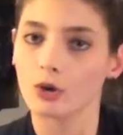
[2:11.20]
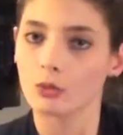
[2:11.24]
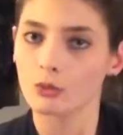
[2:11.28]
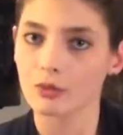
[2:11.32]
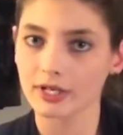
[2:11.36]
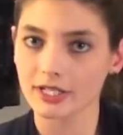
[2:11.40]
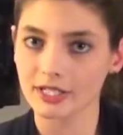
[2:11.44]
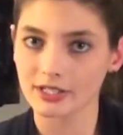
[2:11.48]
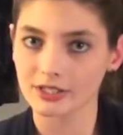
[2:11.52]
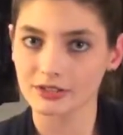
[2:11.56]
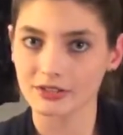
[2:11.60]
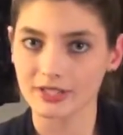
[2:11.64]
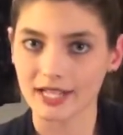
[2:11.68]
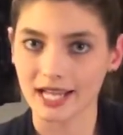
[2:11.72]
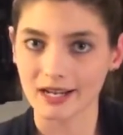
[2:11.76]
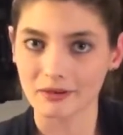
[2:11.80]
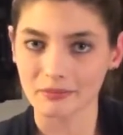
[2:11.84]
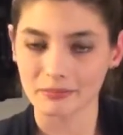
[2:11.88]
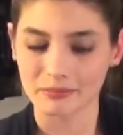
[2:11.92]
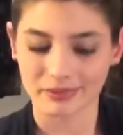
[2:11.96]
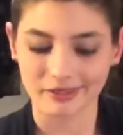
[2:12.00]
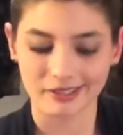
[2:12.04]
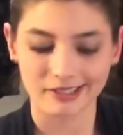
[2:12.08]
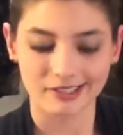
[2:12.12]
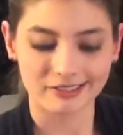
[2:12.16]
We're gonna do
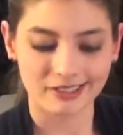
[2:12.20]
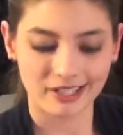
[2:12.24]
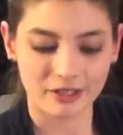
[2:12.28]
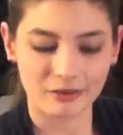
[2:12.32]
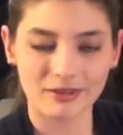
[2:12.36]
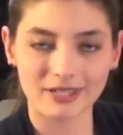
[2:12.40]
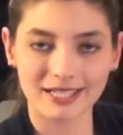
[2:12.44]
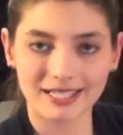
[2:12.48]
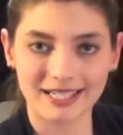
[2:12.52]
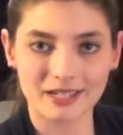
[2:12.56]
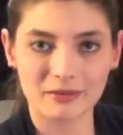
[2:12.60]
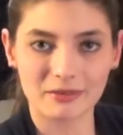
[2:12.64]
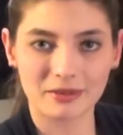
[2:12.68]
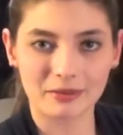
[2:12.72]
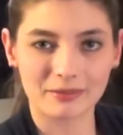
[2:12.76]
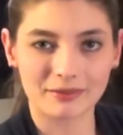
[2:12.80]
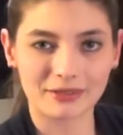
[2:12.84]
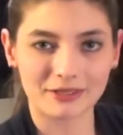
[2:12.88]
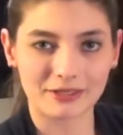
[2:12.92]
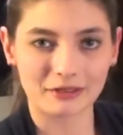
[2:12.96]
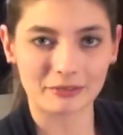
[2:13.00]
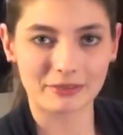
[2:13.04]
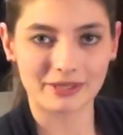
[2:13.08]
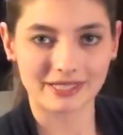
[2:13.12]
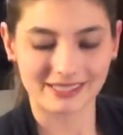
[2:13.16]
that because I wanna keep them
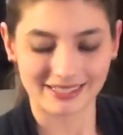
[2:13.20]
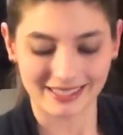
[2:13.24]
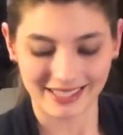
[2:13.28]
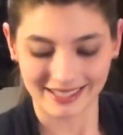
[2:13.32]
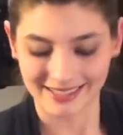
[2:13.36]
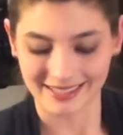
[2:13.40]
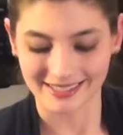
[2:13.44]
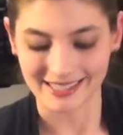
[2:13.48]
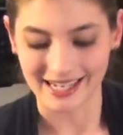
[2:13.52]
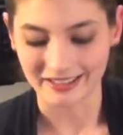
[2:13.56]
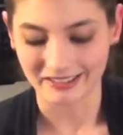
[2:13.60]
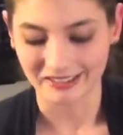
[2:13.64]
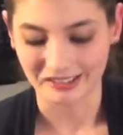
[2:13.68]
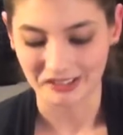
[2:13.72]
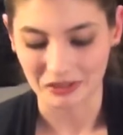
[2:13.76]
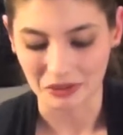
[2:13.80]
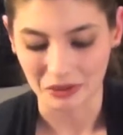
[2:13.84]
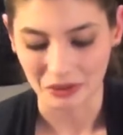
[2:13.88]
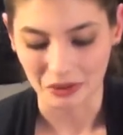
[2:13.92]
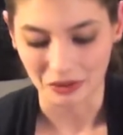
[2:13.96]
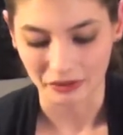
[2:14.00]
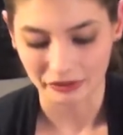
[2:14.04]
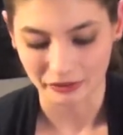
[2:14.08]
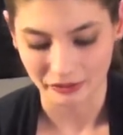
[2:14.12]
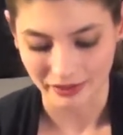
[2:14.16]
a little bit nice and
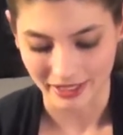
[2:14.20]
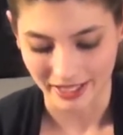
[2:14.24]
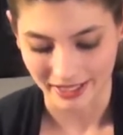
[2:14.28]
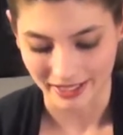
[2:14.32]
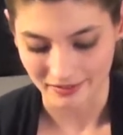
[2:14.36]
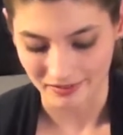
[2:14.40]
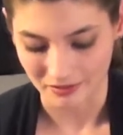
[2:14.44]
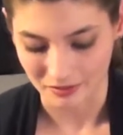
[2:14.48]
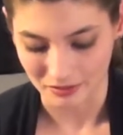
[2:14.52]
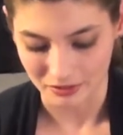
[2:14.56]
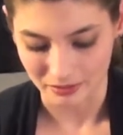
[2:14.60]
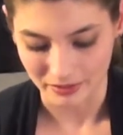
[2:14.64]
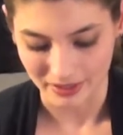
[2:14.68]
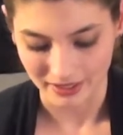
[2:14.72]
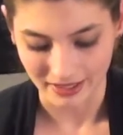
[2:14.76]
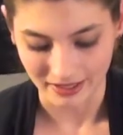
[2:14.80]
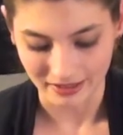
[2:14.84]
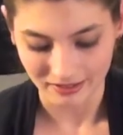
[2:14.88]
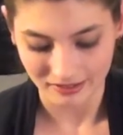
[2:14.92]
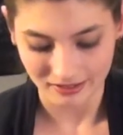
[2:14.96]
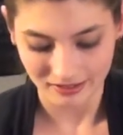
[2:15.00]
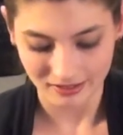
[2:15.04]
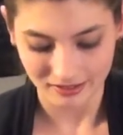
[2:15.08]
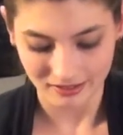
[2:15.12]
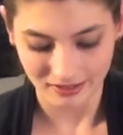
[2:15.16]
cold when I give them to my
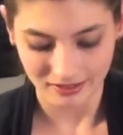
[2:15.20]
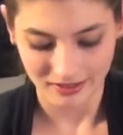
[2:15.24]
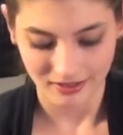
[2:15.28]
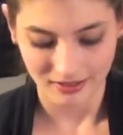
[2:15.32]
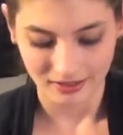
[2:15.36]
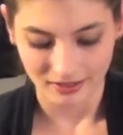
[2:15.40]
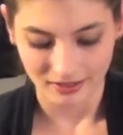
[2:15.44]
guests.